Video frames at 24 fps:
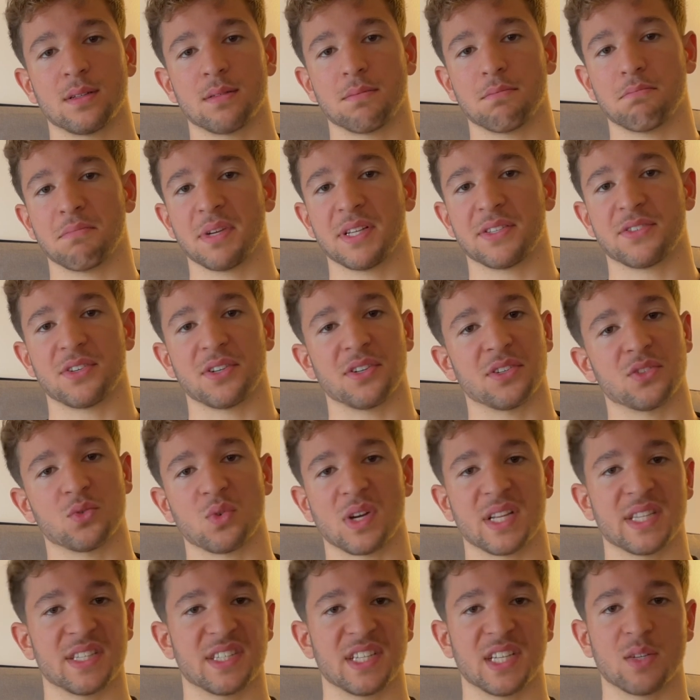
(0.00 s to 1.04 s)
meter
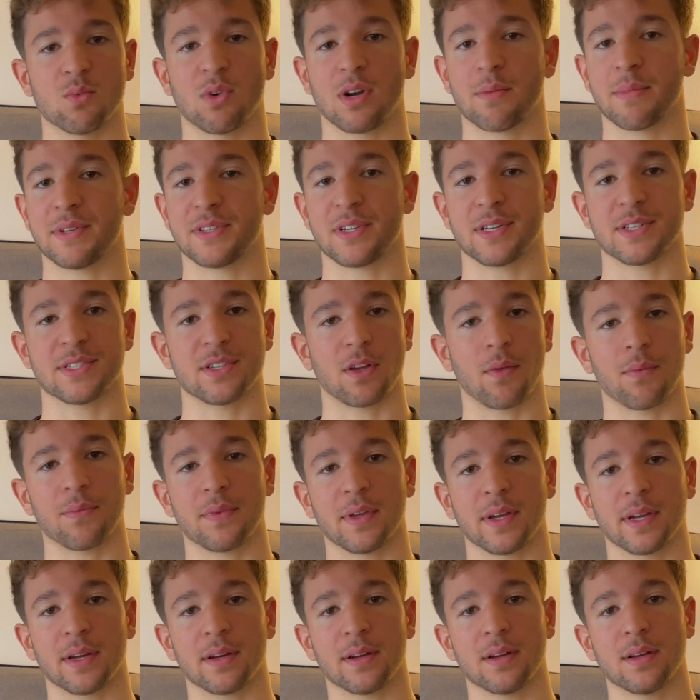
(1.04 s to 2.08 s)
20, 1 meter
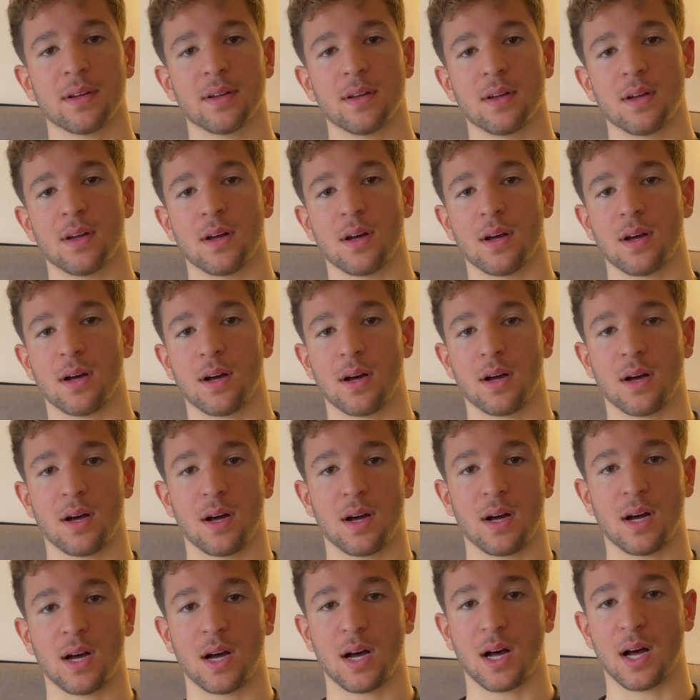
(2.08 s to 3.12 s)
something
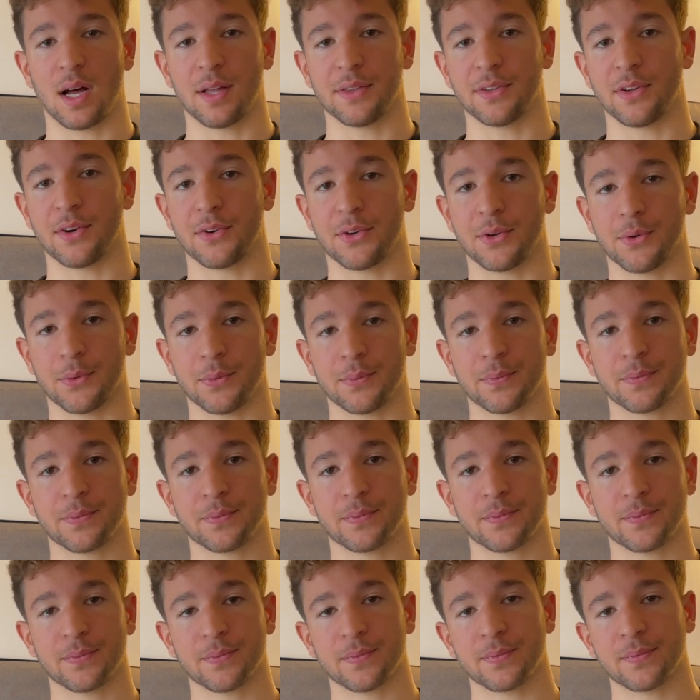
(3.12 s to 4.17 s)
under you.
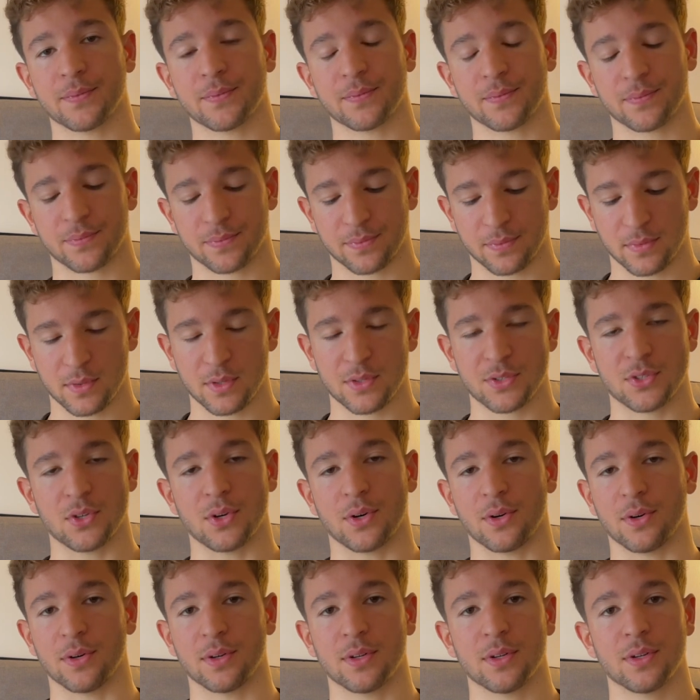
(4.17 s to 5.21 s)

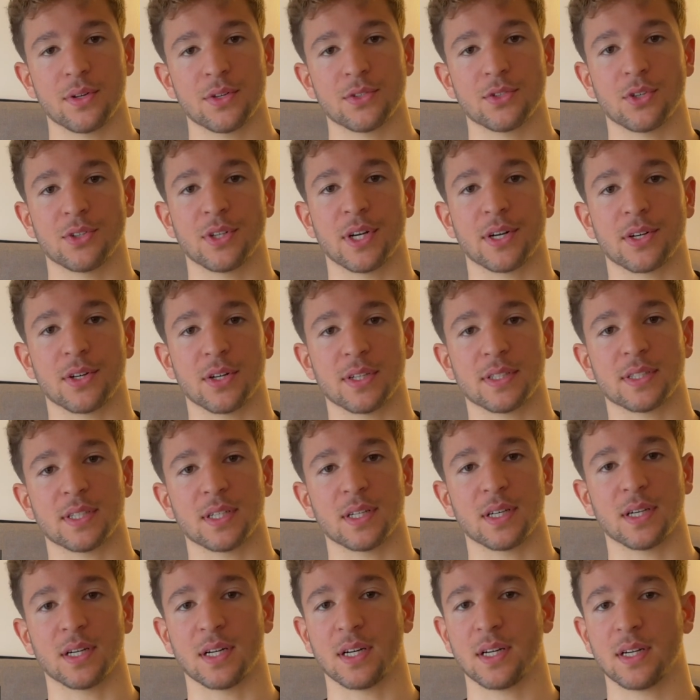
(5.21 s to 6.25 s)
So you're not
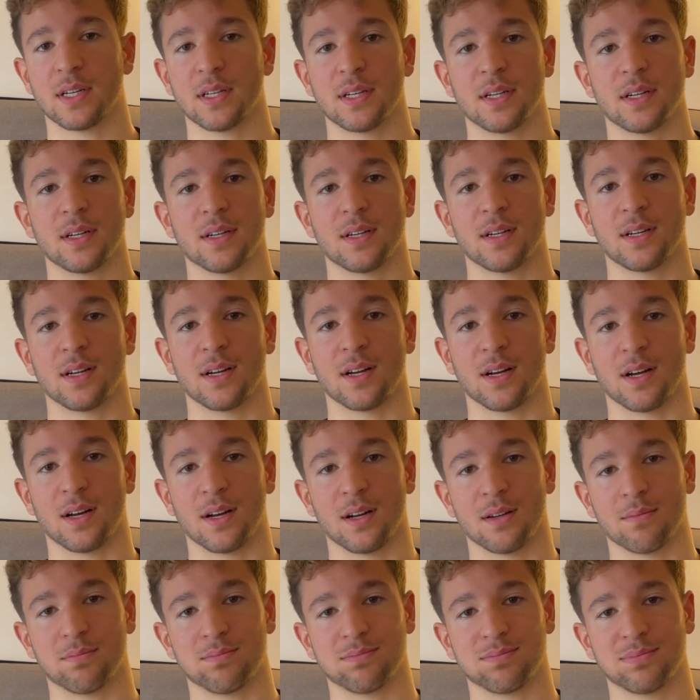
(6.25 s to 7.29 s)

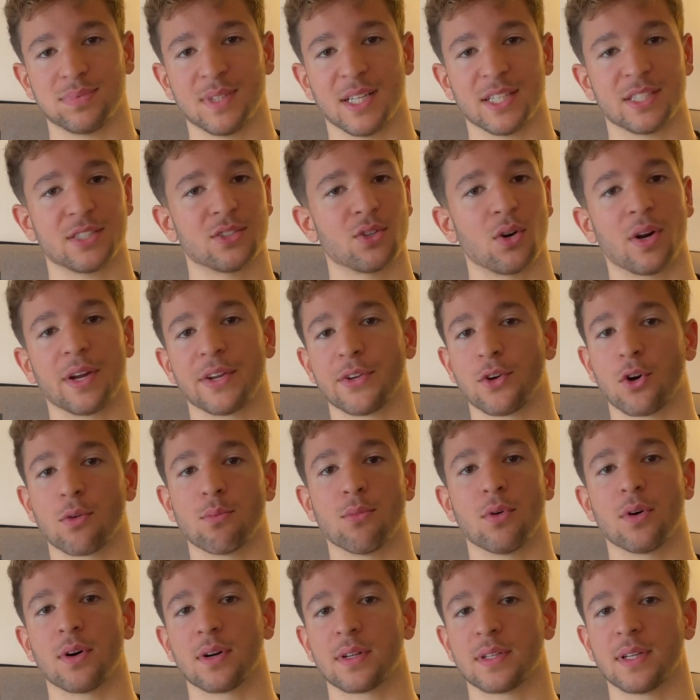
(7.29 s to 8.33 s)
destroying your
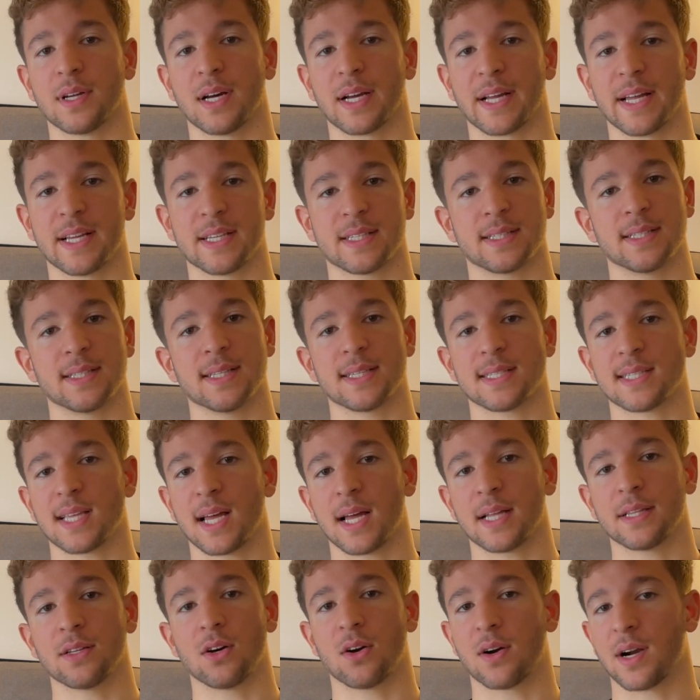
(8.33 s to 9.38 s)
board against the
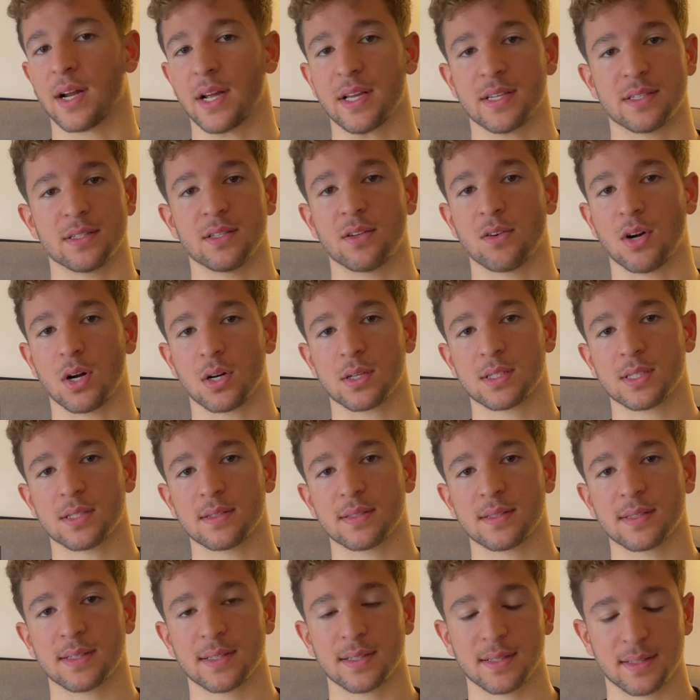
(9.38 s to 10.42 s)
sand or against the rocks.
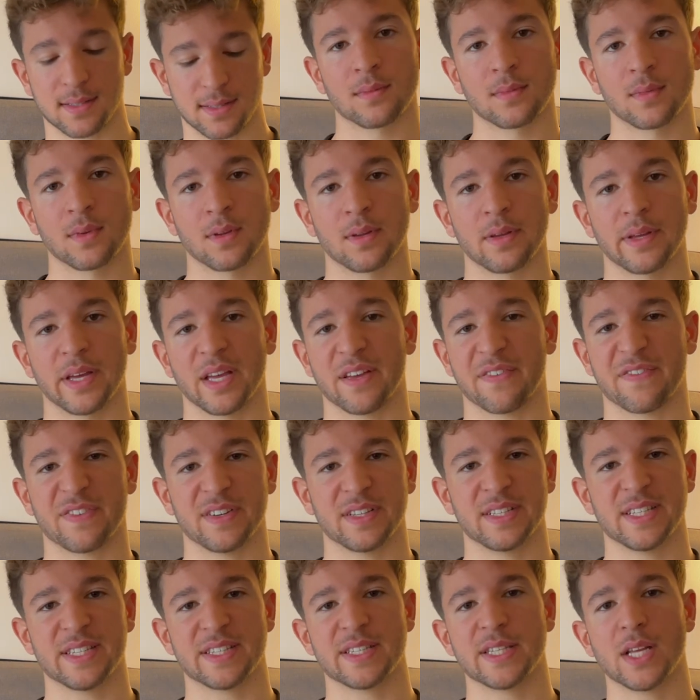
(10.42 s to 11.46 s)
If
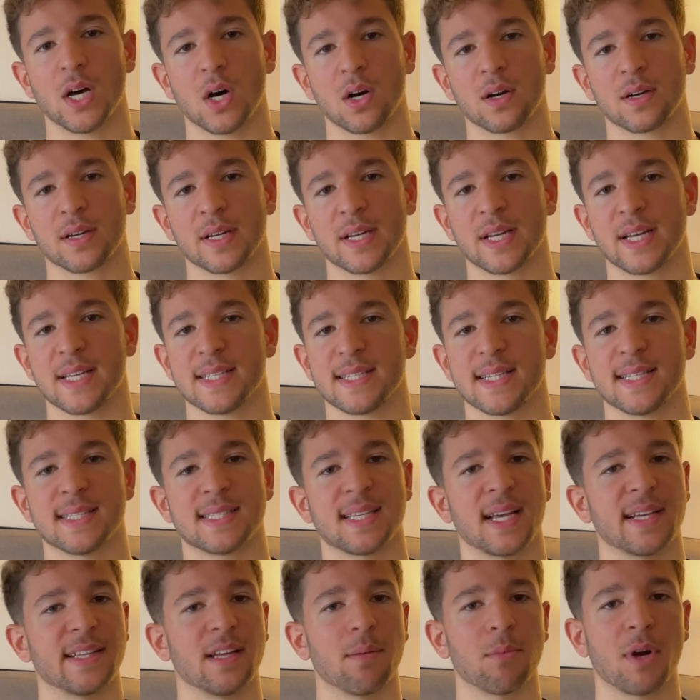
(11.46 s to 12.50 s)
this dock is
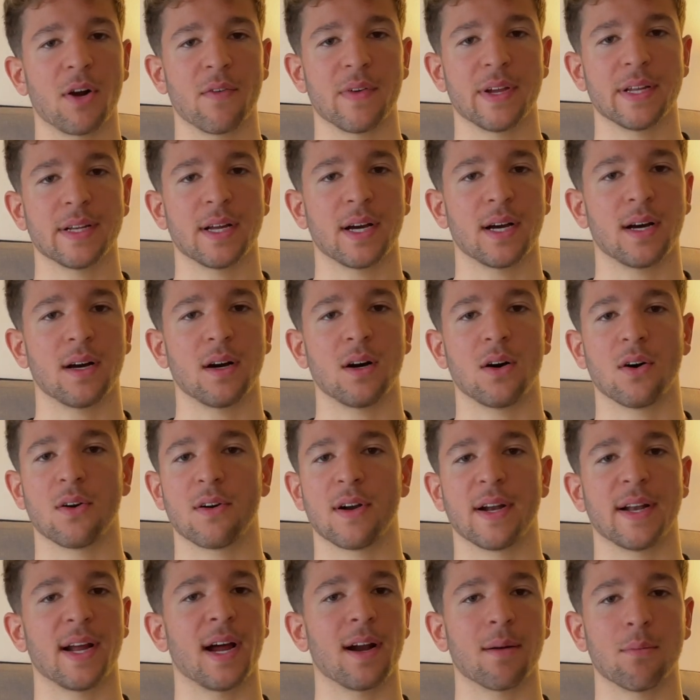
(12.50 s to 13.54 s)
inside a marina or
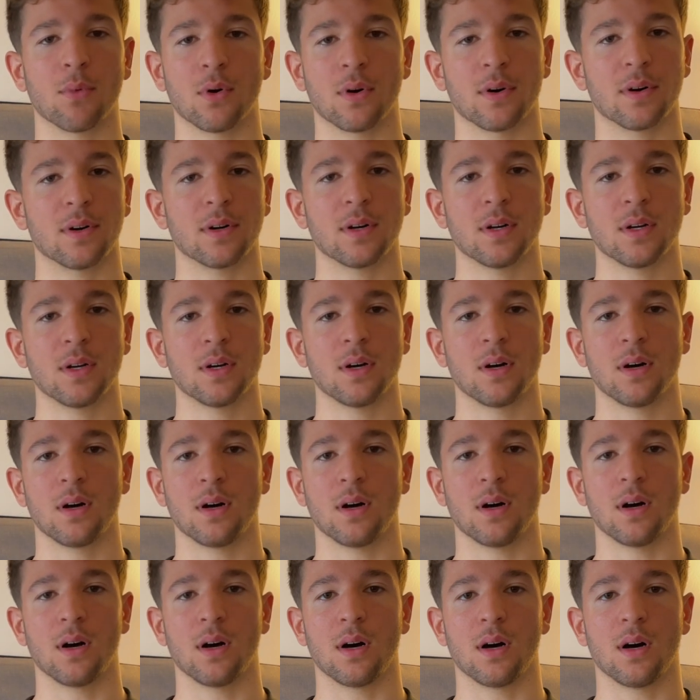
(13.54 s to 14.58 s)
an harbor
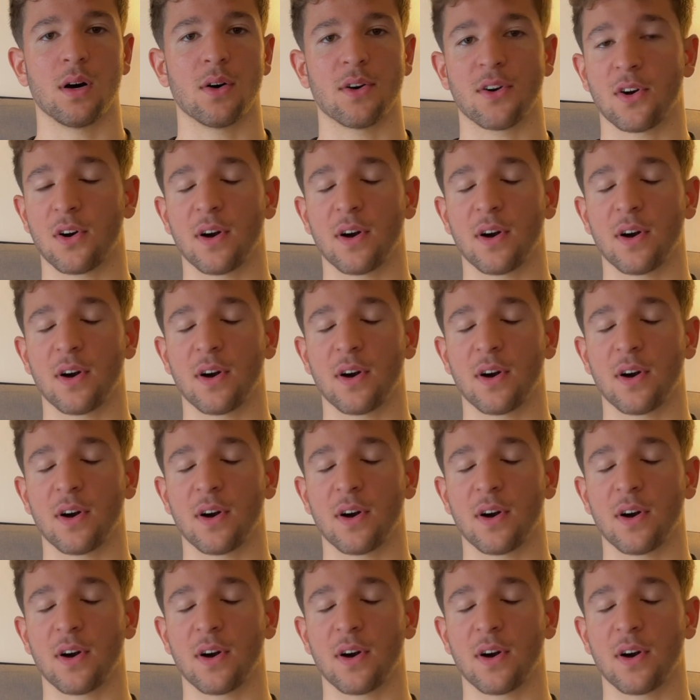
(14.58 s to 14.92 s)
or